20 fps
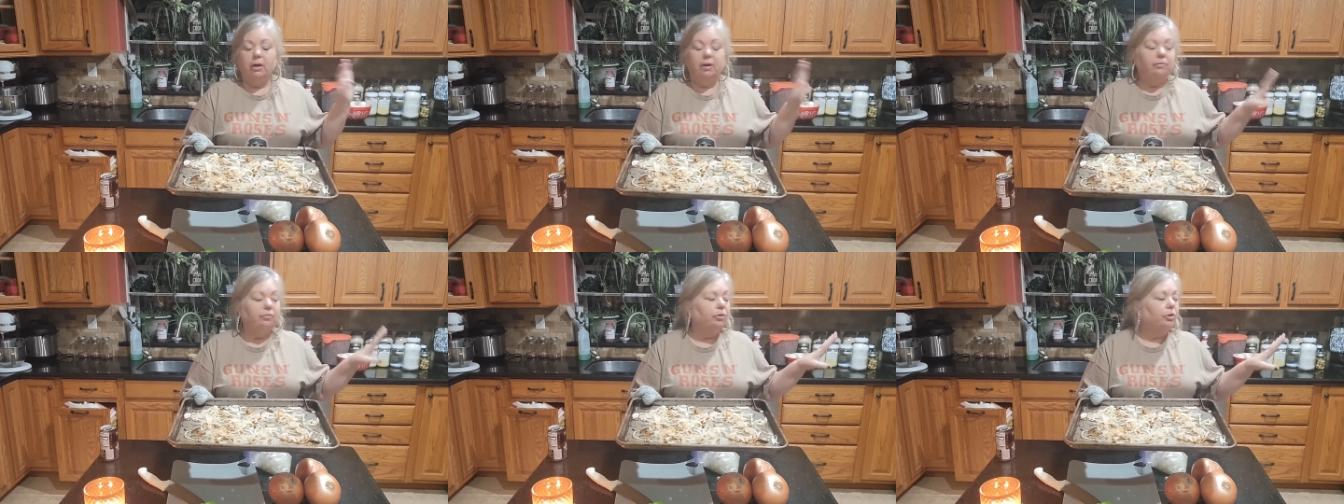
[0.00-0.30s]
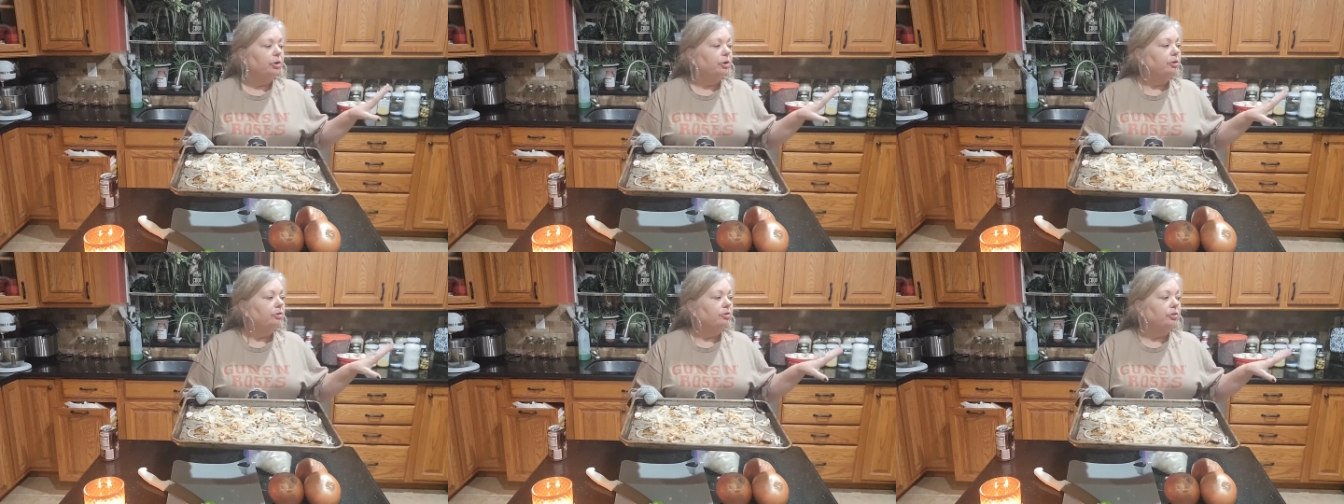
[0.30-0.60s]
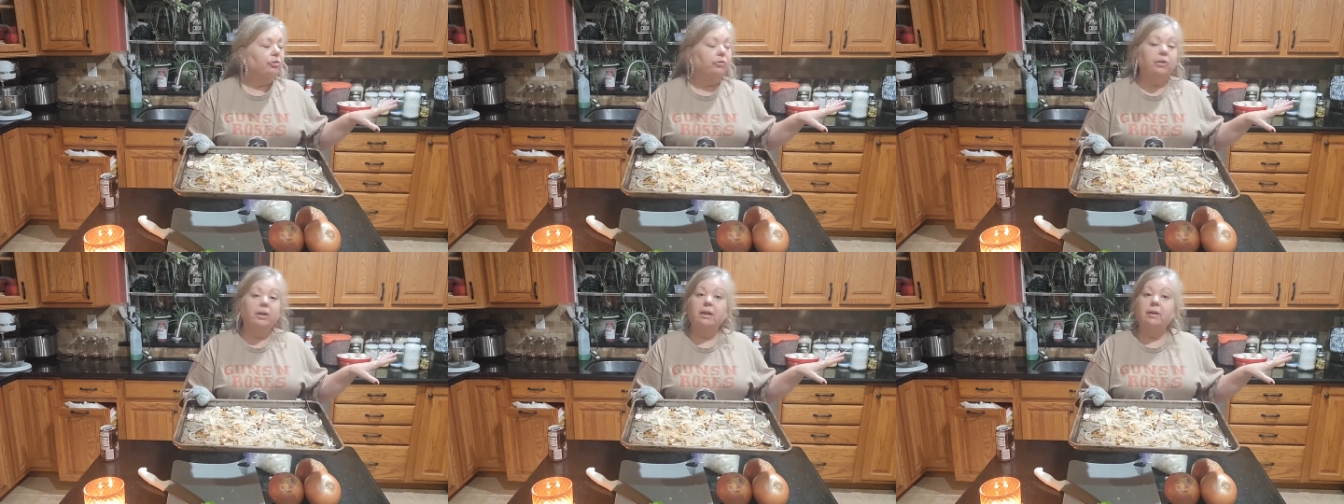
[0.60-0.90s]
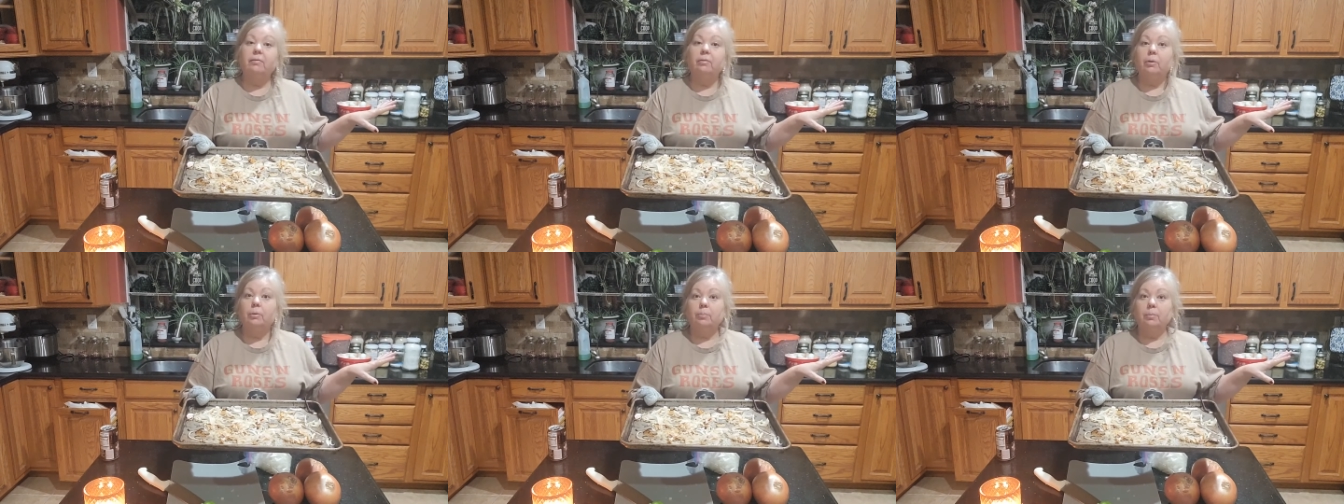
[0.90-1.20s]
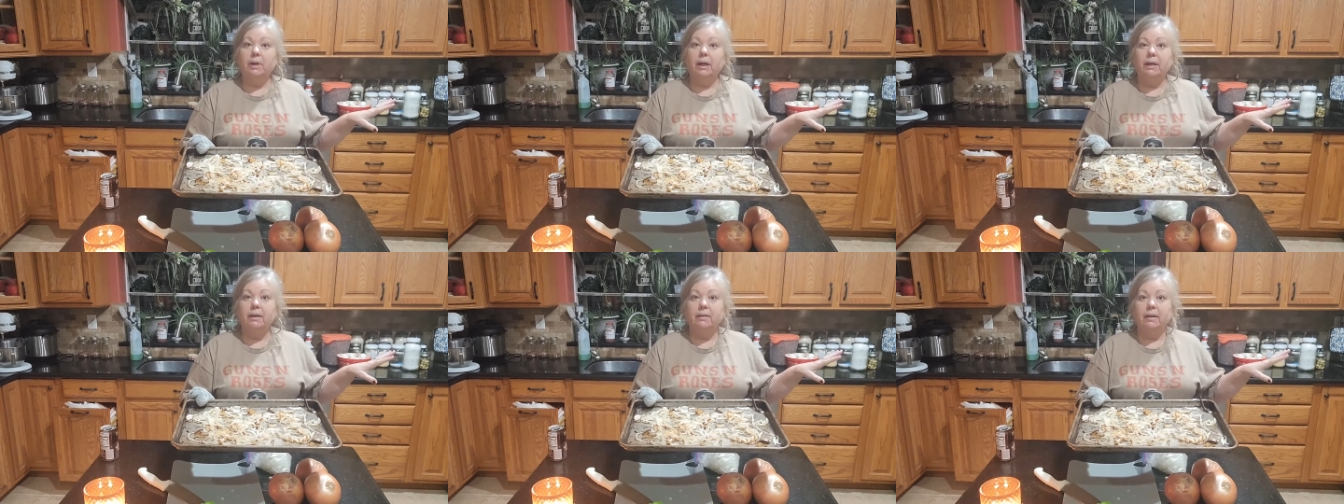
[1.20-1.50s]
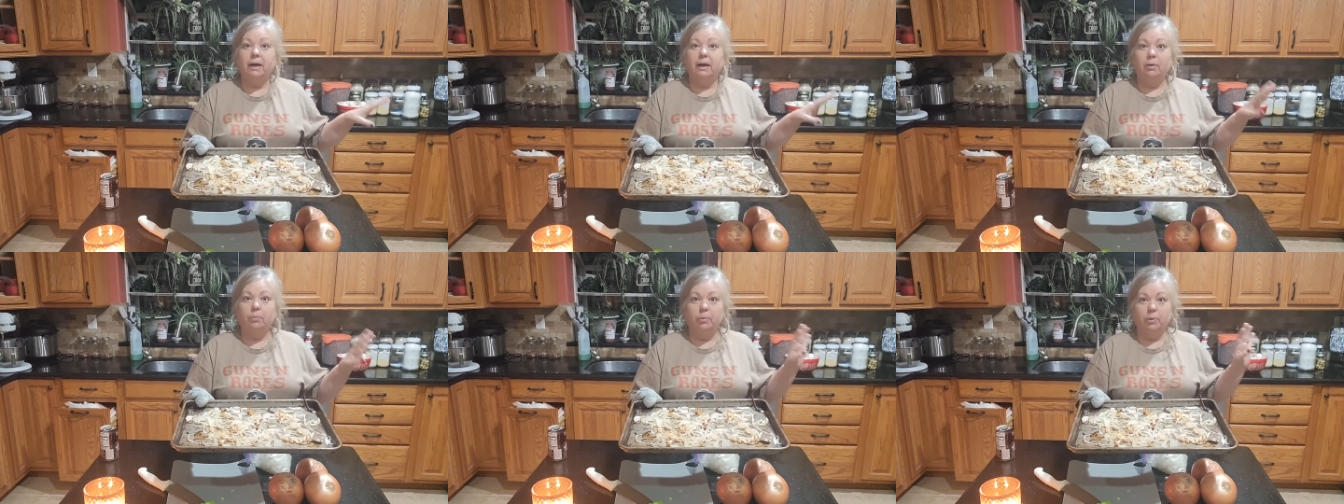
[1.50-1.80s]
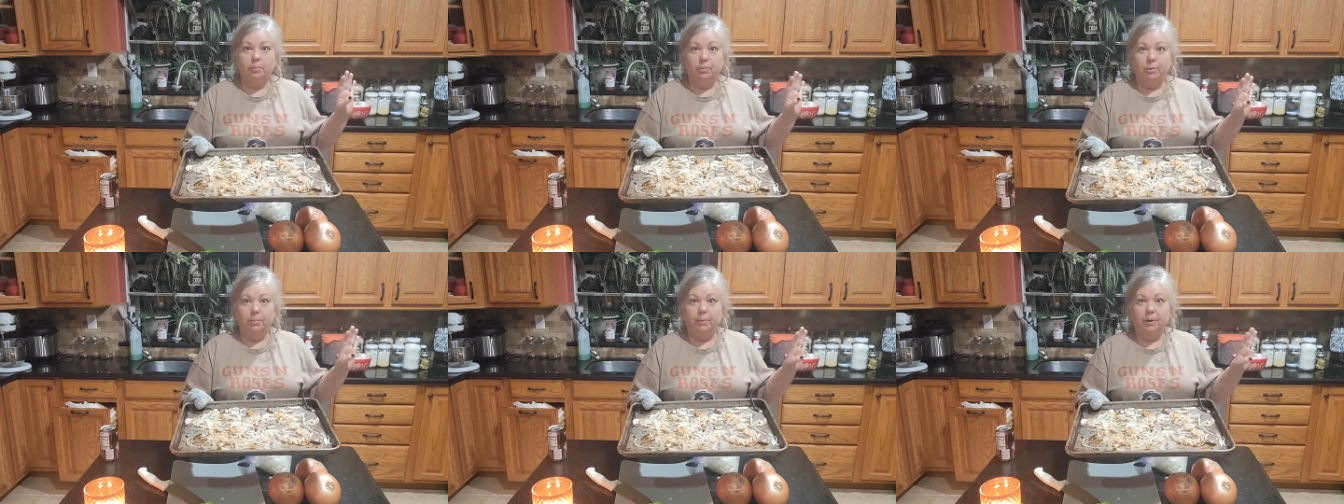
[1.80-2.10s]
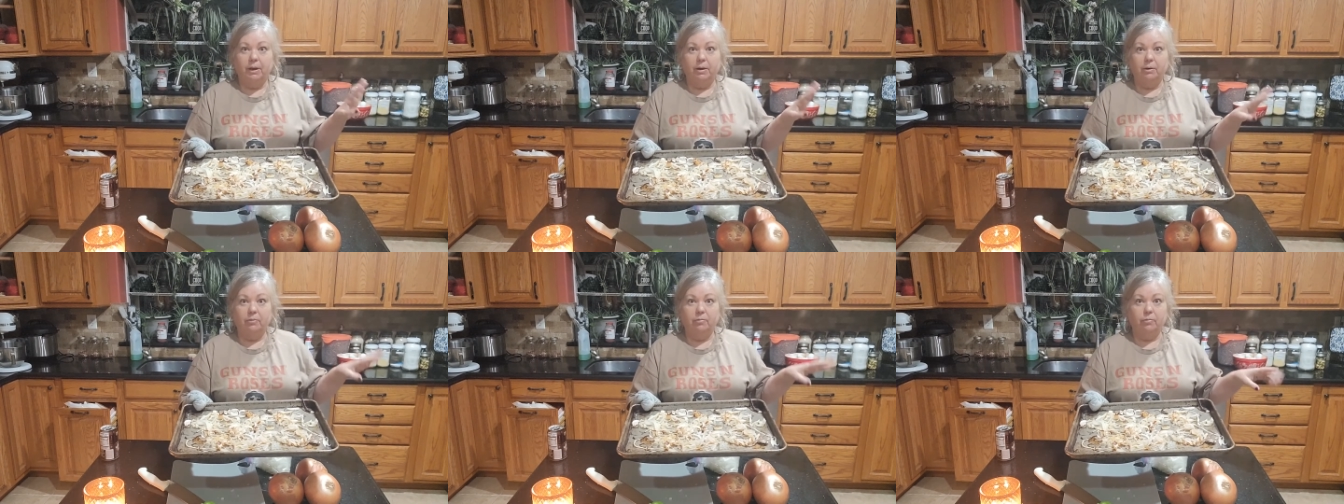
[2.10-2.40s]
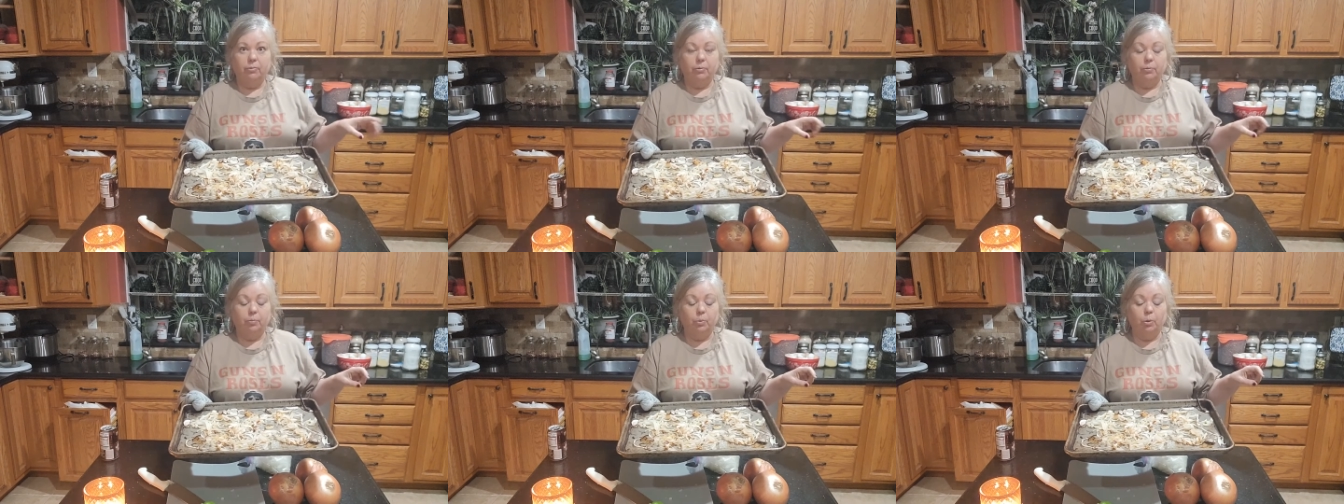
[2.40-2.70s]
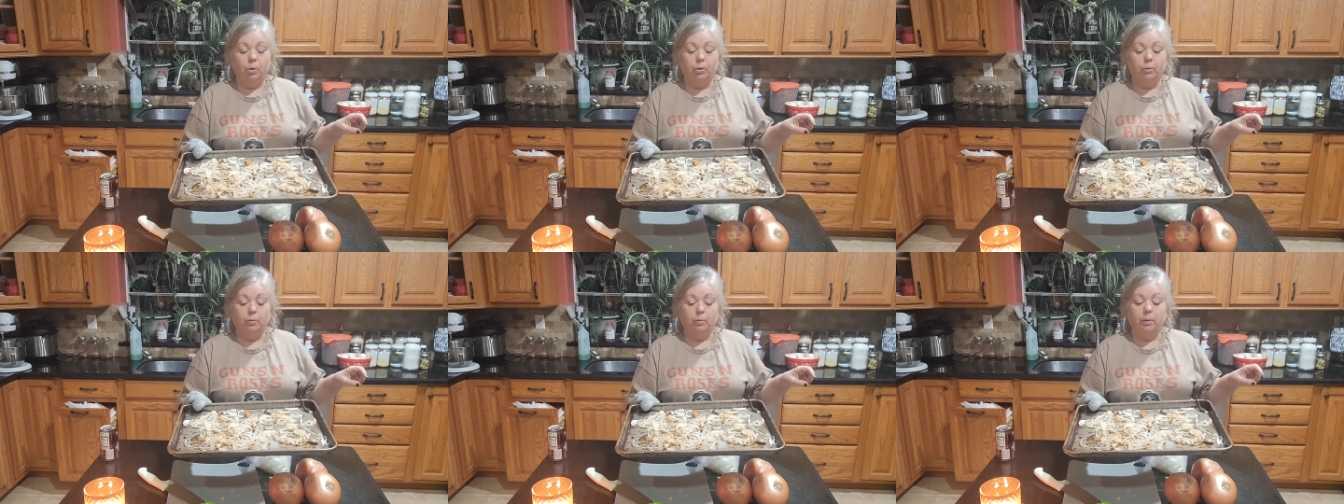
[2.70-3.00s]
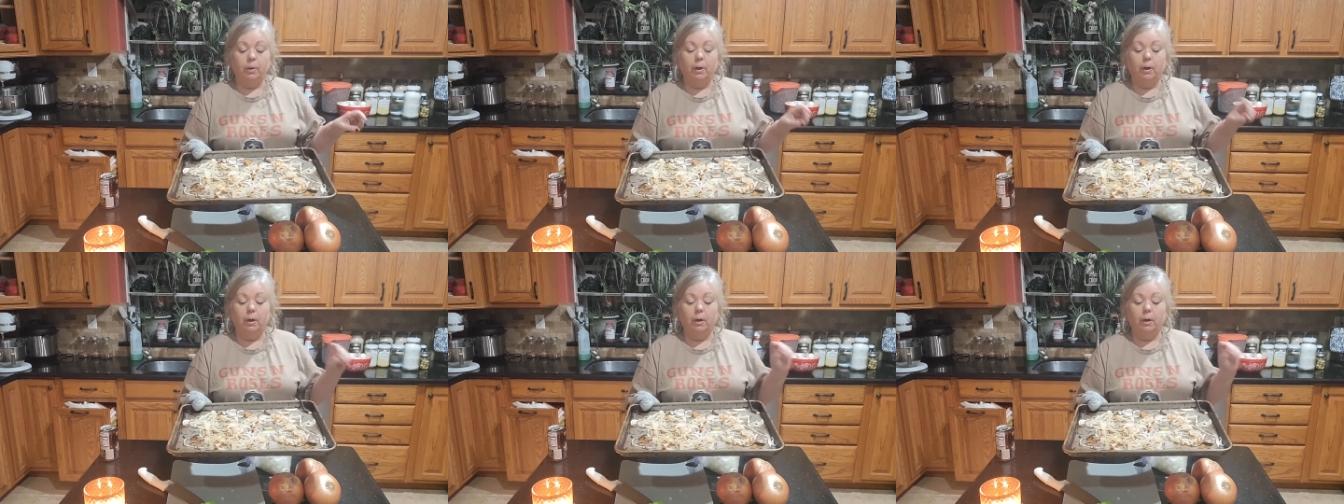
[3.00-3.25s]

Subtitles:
if you're going to just leave them like that, would be better for